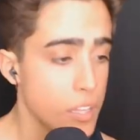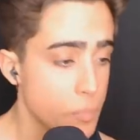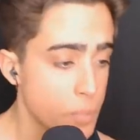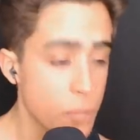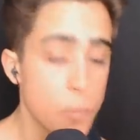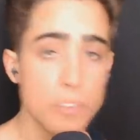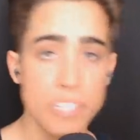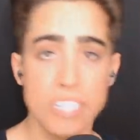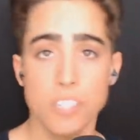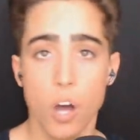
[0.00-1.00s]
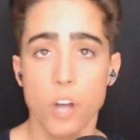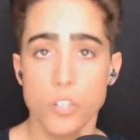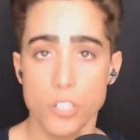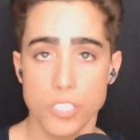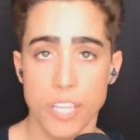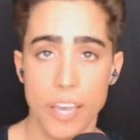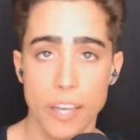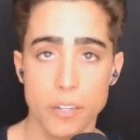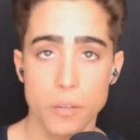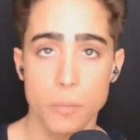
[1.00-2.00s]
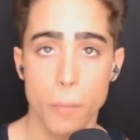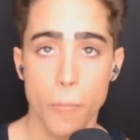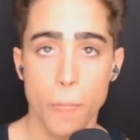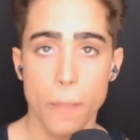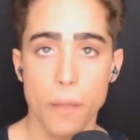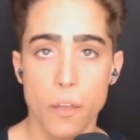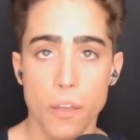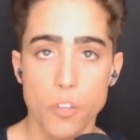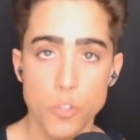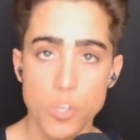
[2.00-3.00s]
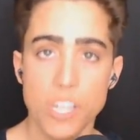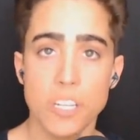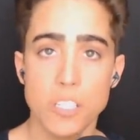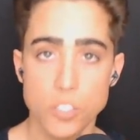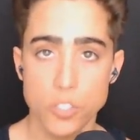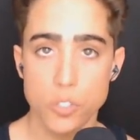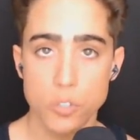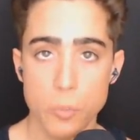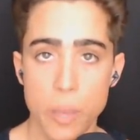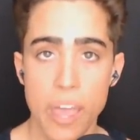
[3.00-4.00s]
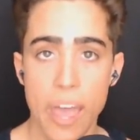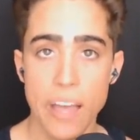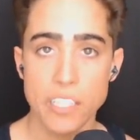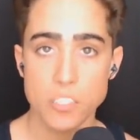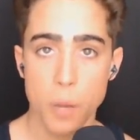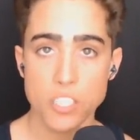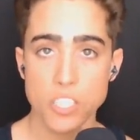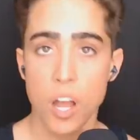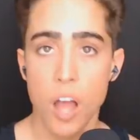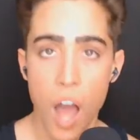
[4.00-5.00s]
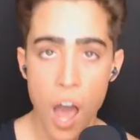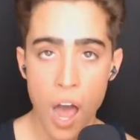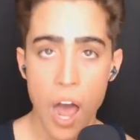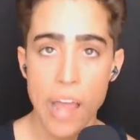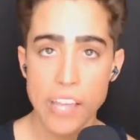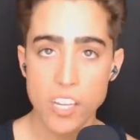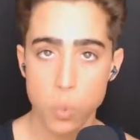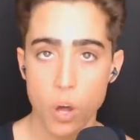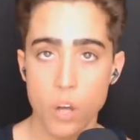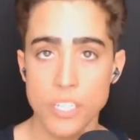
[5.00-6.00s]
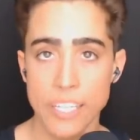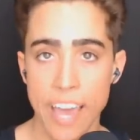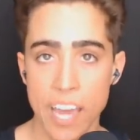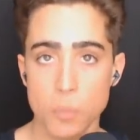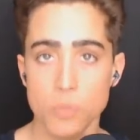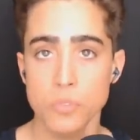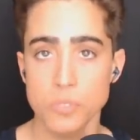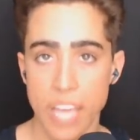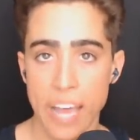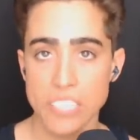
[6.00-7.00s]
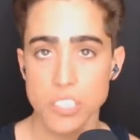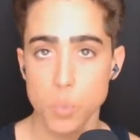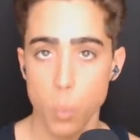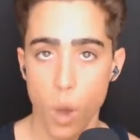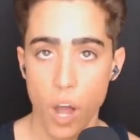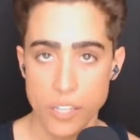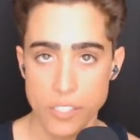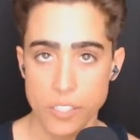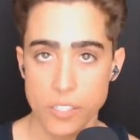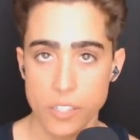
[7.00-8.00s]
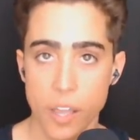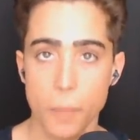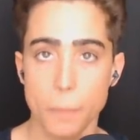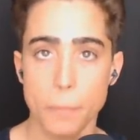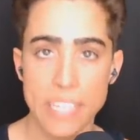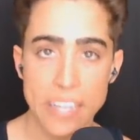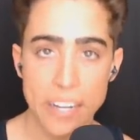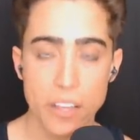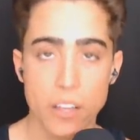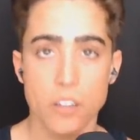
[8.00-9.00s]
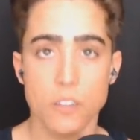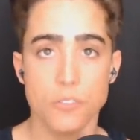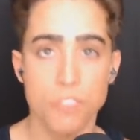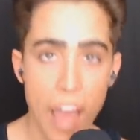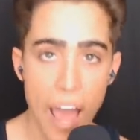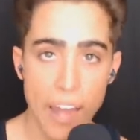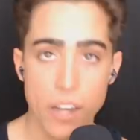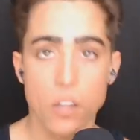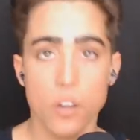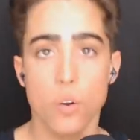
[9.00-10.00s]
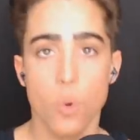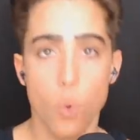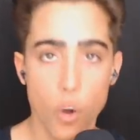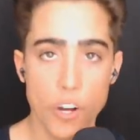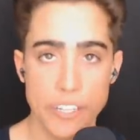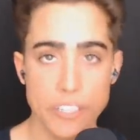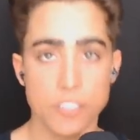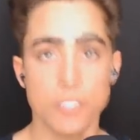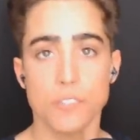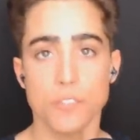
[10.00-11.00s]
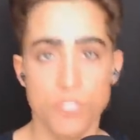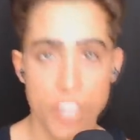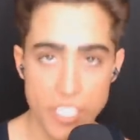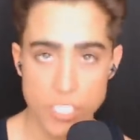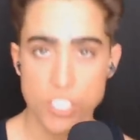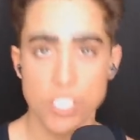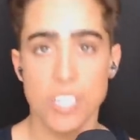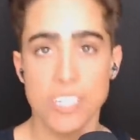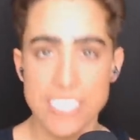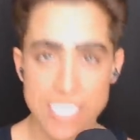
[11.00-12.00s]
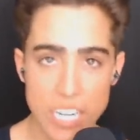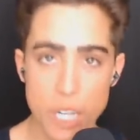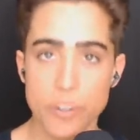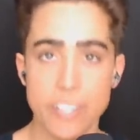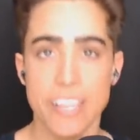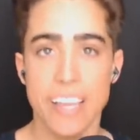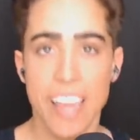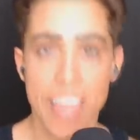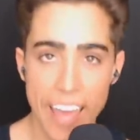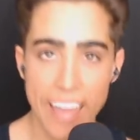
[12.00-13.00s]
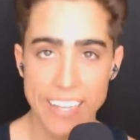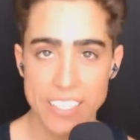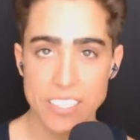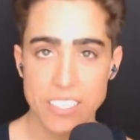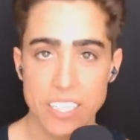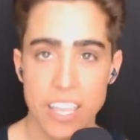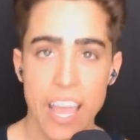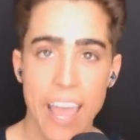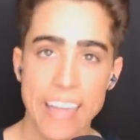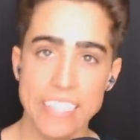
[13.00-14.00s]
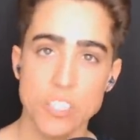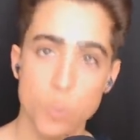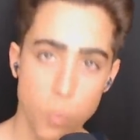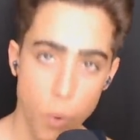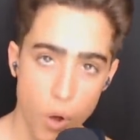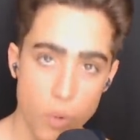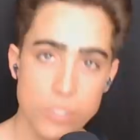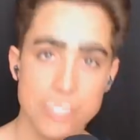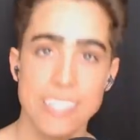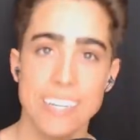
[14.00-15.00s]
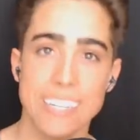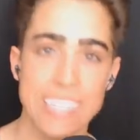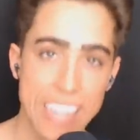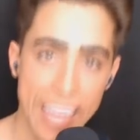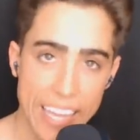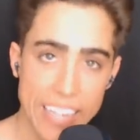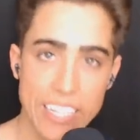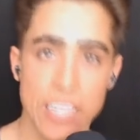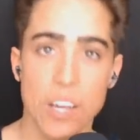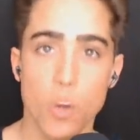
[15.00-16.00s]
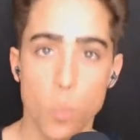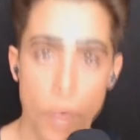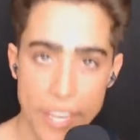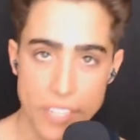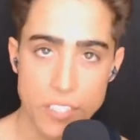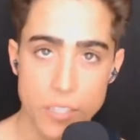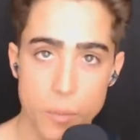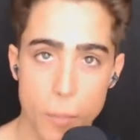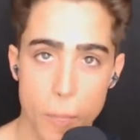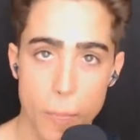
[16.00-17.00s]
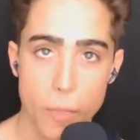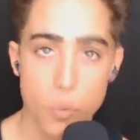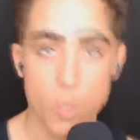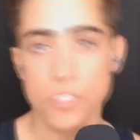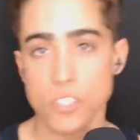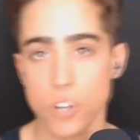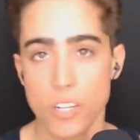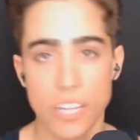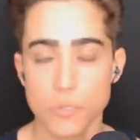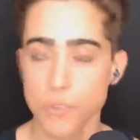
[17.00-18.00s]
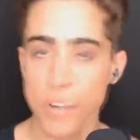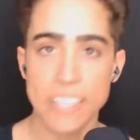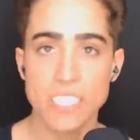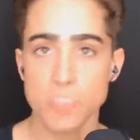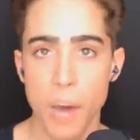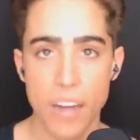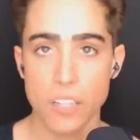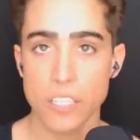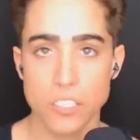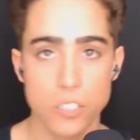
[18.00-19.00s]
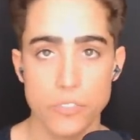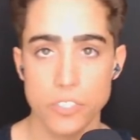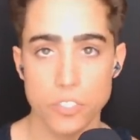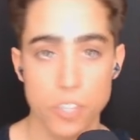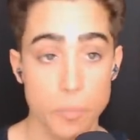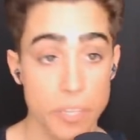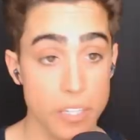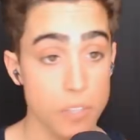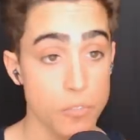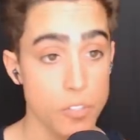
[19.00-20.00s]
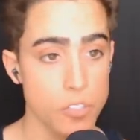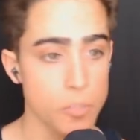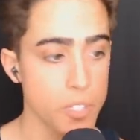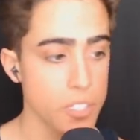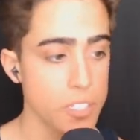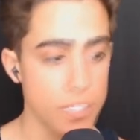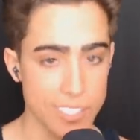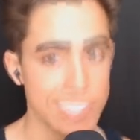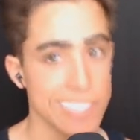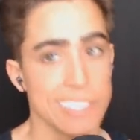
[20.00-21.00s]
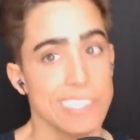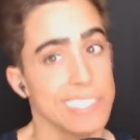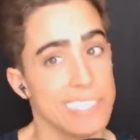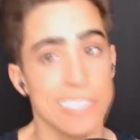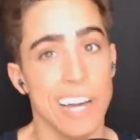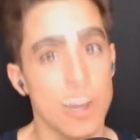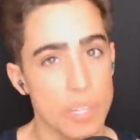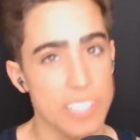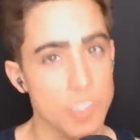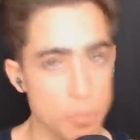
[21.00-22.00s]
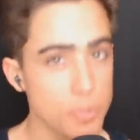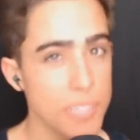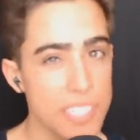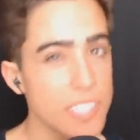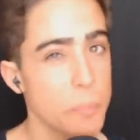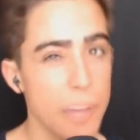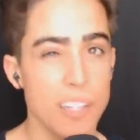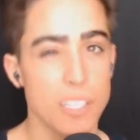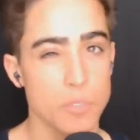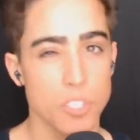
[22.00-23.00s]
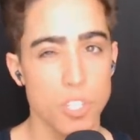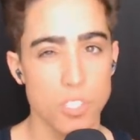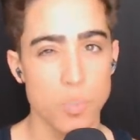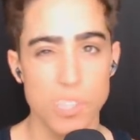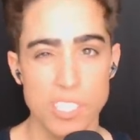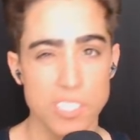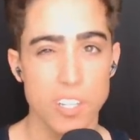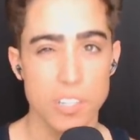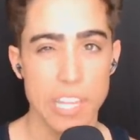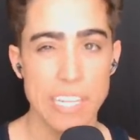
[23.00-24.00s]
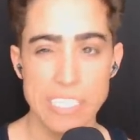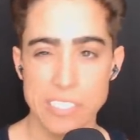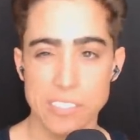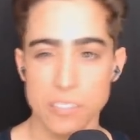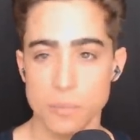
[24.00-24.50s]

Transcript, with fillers: People need to understand you can consume as much high quality animal foods as you want. Meat, fat, organs, fish, dairy, eggs, and you won't gain weight. We have to start like Frankie's modeling service or something in the future, because I would get some pretty compelling results with these young ladies.